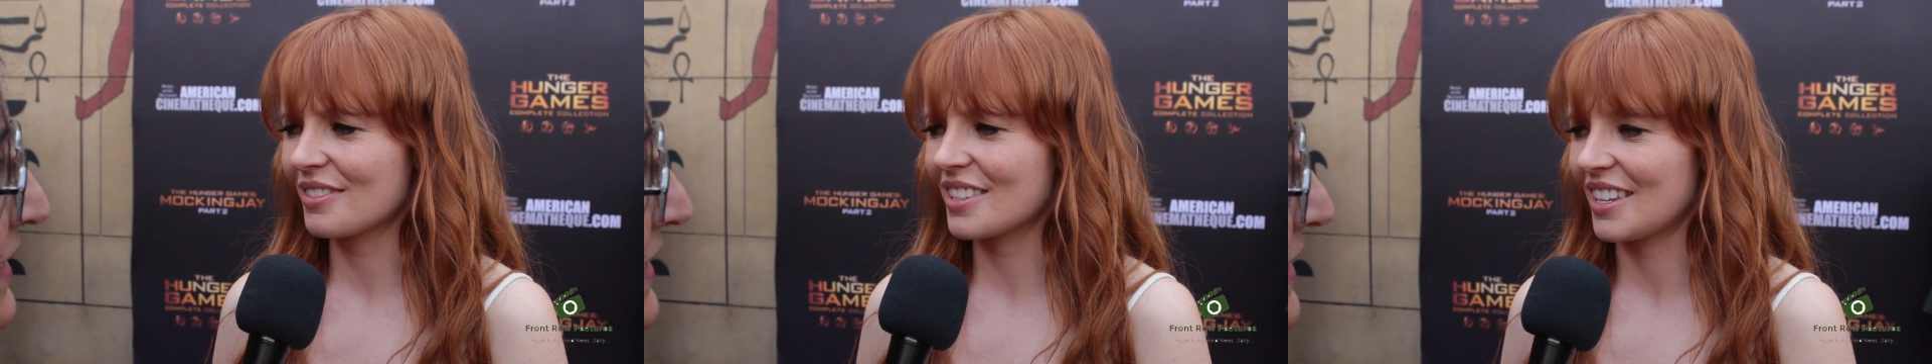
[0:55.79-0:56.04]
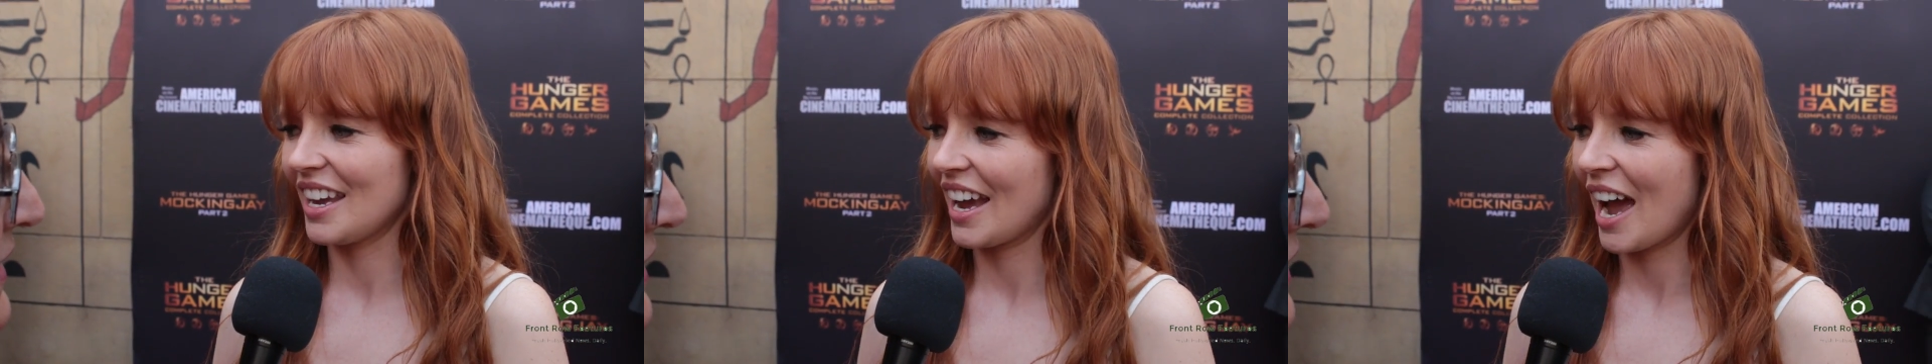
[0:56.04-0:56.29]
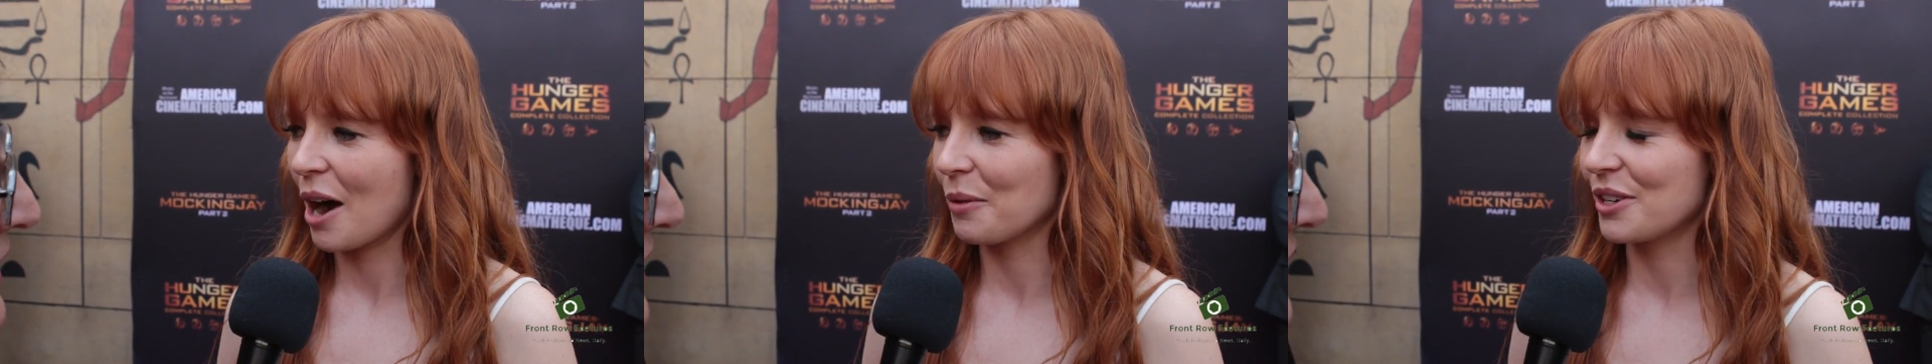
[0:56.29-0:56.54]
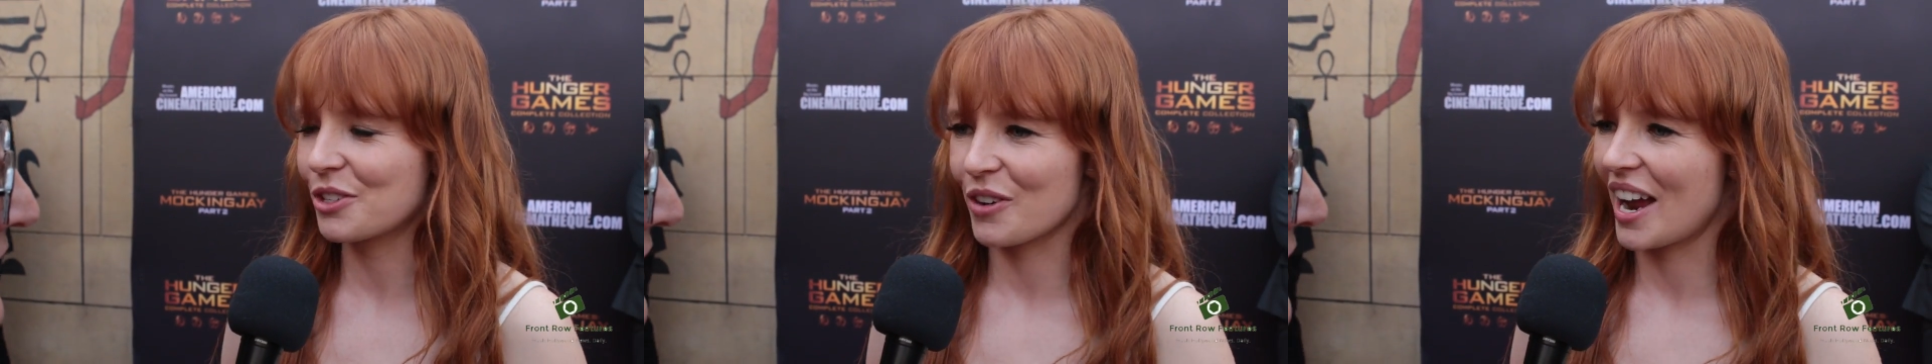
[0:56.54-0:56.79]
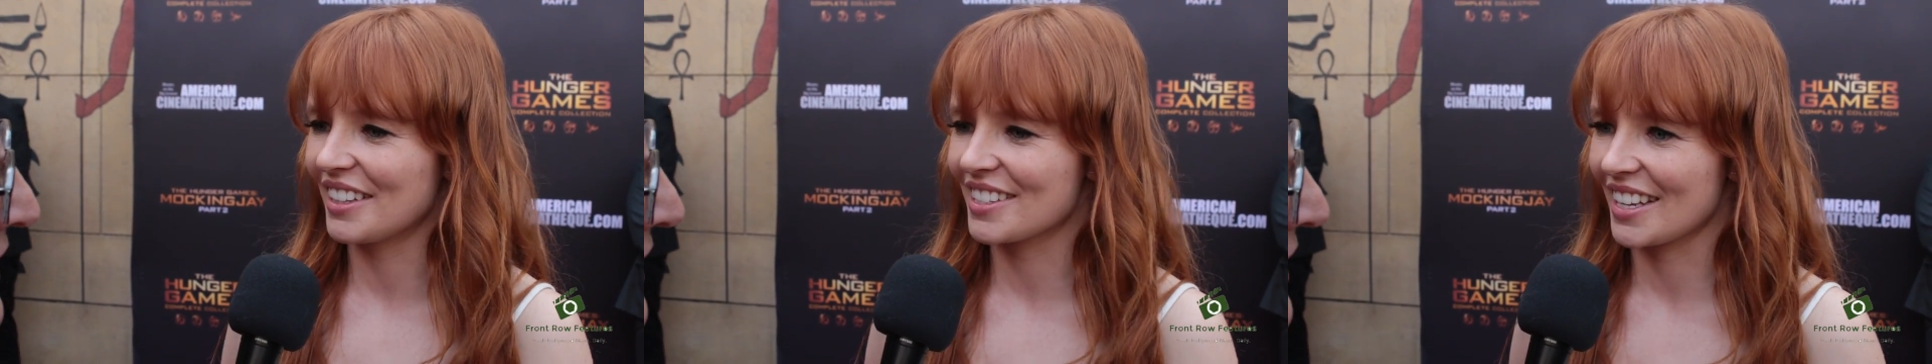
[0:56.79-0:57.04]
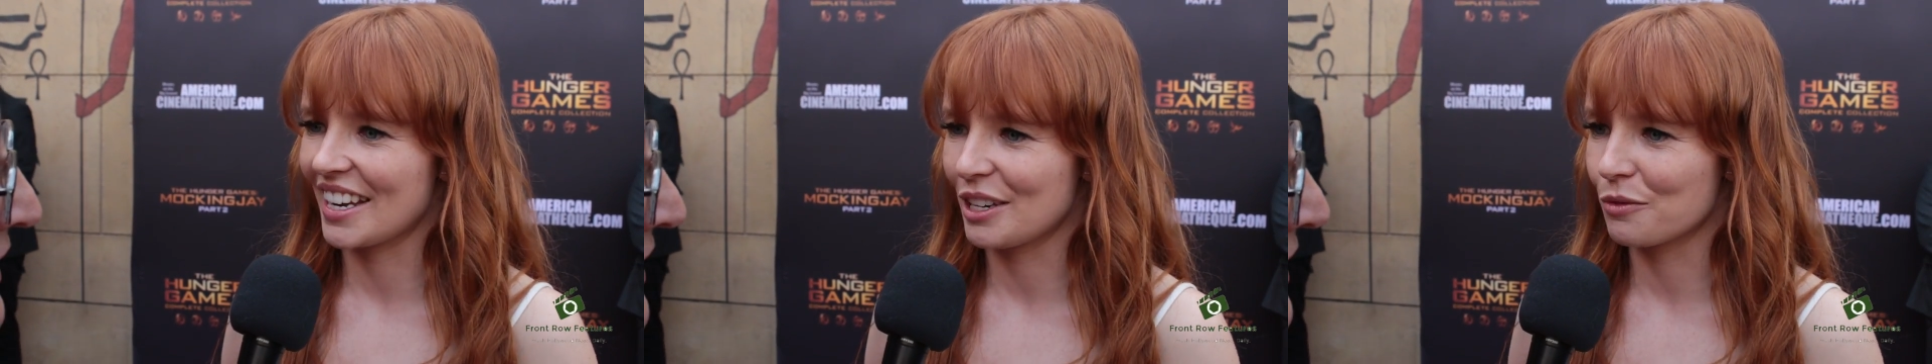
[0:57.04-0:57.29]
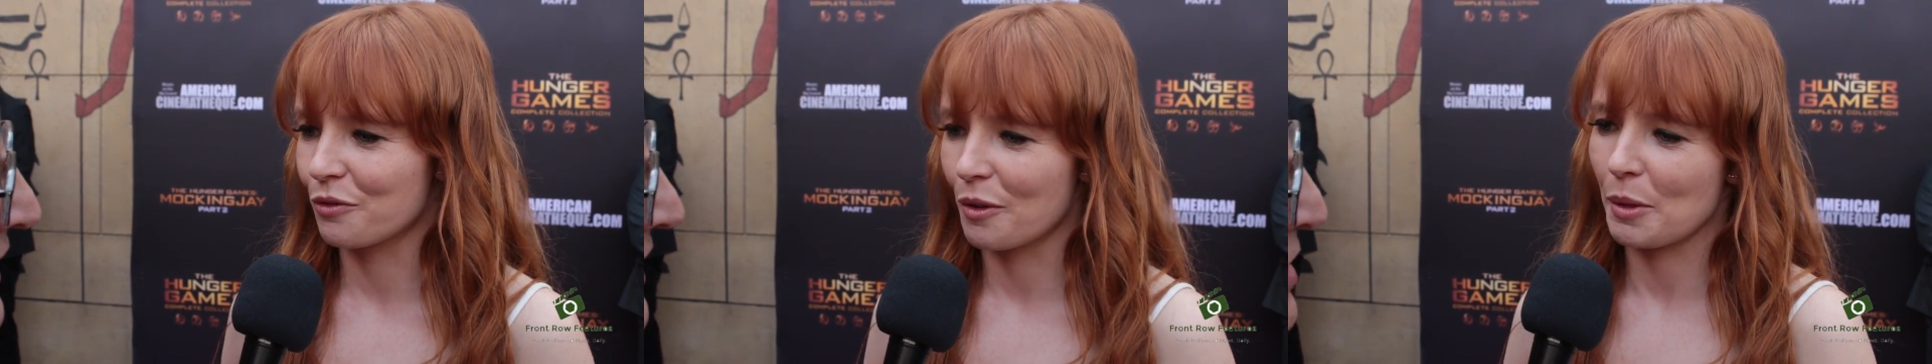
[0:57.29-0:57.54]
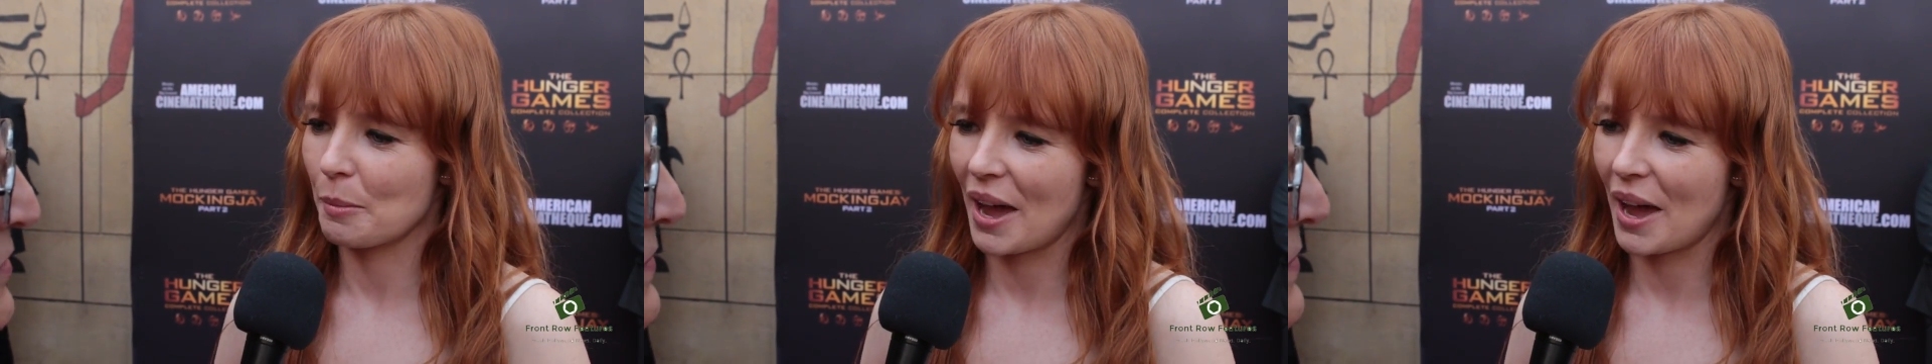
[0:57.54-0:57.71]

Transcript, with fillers: seeing how it translated from